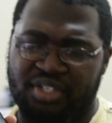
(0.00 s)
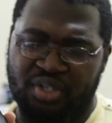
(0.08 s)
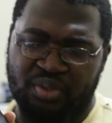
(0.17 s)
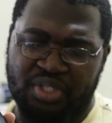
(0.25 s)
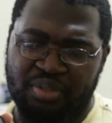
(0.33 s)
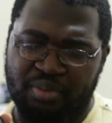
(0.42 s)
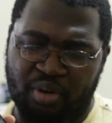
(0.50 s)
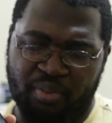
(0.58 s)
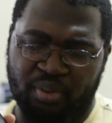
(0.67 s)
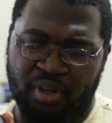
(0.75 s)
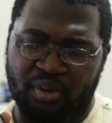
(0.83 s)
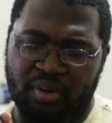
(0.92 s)
no T-Mobile
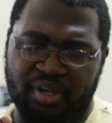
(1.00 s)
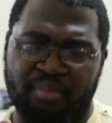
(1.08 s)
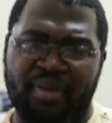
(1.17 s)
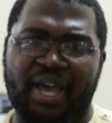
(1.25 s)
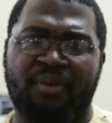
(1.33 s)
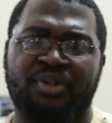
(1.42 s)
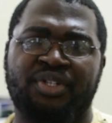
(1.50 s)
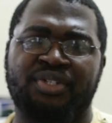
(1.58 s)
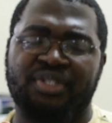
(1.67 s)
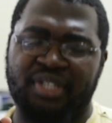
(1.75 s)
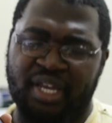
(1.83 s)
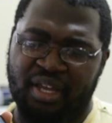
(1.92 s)
logo on the back, which
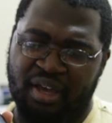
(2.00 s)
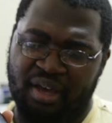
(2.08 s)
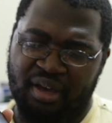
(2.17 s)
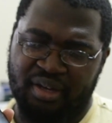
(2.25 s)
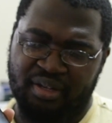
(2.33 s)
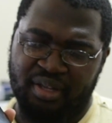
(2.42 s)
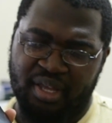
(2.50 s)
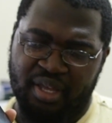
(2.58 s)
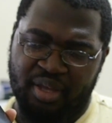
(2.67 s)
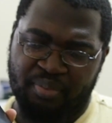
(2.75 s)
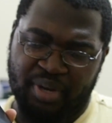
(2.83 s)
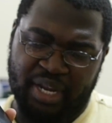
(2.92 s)
is kind of odd,
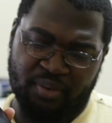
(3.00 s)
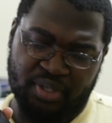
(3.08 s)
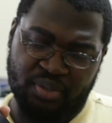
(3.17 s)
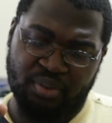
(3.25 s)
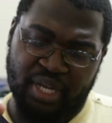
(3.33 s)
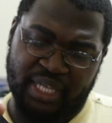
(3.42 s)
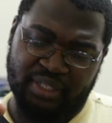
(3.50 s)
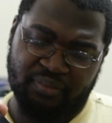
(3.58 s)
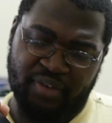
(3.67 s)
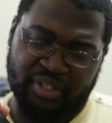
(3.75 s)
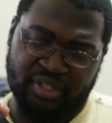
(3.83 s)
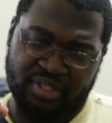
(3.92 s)
but I do like the
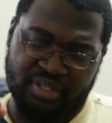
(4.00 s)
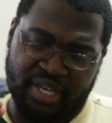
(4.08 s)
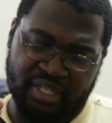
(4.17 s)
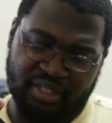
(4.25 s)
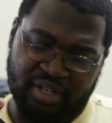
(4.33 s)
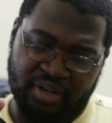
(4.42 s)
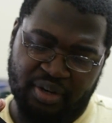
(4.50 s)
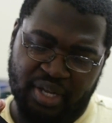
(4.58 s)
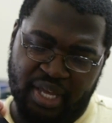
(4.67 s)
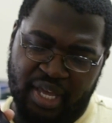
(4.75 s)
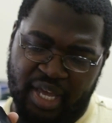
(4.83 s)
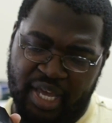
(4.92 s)
fact that it's not there.
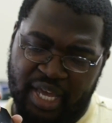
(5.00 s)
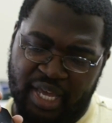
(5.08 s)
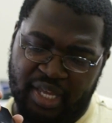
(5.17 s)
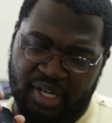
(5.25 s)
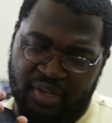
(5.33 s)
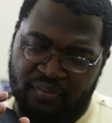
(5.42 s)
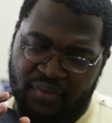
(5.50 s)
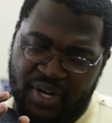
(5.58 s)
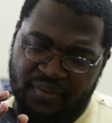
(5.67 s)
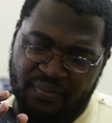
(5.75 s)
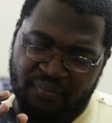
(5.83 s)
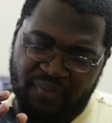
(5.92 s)
And
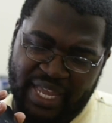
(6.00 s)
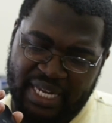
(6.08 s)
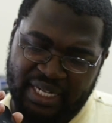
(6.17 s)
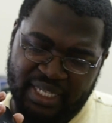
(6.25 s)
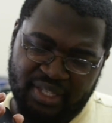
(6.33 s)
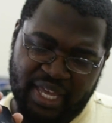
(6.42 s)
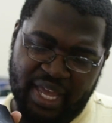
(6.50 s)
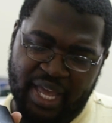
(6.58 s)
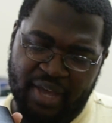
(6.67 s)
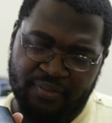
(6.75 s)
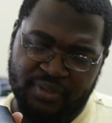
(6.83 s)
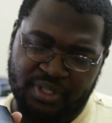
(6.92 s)
very faintly, they
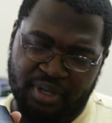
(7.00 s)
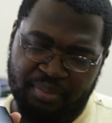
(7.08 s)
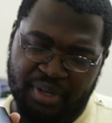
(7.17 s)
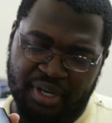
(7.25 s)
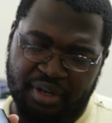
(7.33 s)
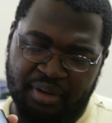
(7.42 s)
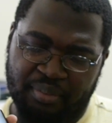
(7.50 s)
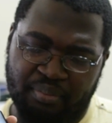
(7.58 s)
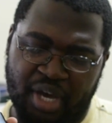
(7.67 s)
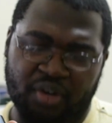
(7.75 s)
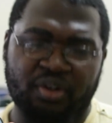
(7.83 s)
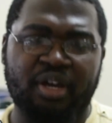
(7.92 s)
have some
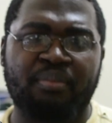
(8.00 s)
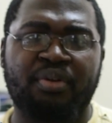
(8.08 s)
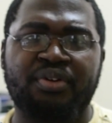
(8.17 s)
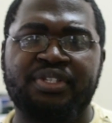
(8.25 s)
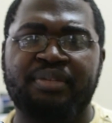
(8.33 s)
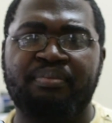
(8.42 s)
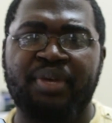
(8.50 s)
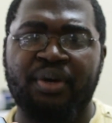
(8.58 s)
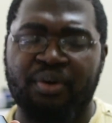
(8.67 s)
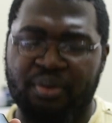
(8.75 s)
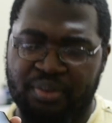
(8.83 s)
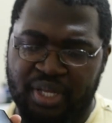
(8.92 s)
model numbers and
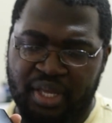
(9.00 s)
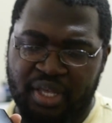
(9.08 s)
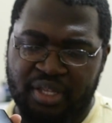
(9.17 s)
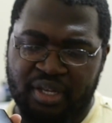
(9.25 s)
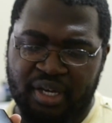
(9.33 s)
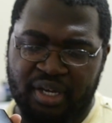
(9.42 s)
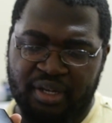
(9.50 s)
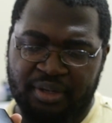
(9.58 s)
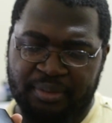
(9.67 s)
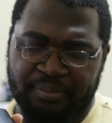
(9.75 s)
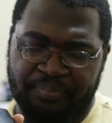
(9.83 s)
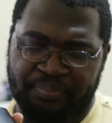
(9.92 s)
build
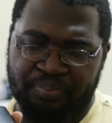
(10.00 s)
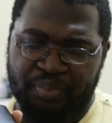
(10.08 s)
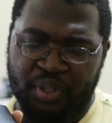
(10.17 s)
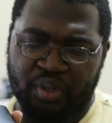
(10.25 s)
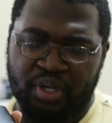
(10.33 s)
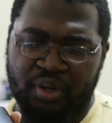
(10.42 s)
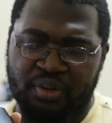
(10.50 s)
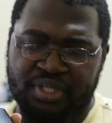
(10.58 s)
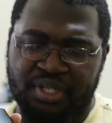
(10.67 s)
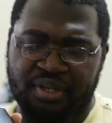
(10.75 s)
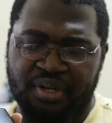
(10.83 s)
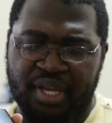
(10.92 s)
codes
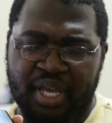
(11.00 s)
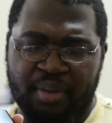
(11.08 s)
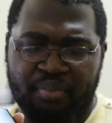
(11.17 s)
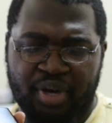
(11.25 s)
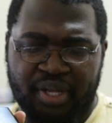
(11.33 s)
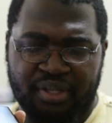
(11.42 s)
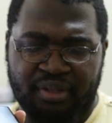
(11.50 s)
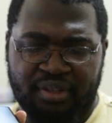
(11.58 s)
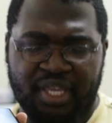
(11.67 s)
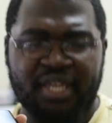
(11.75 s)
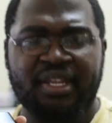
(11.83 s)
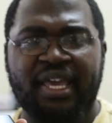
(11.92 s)
here, but
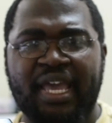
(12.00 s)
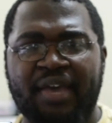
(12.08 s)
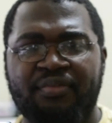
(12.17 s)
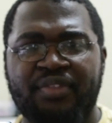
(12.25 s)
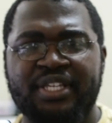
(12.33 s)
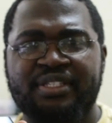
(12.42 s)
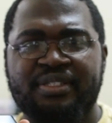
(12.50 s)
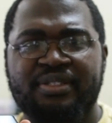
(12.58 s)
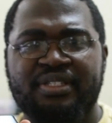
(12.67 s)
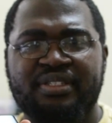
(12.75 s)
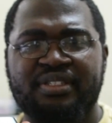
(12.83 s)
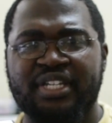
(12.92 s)
then they have this
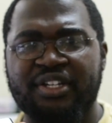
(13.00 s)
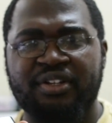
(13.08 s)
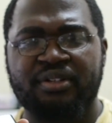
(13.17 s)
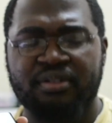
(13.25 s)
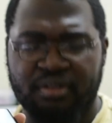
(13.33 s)
sticker,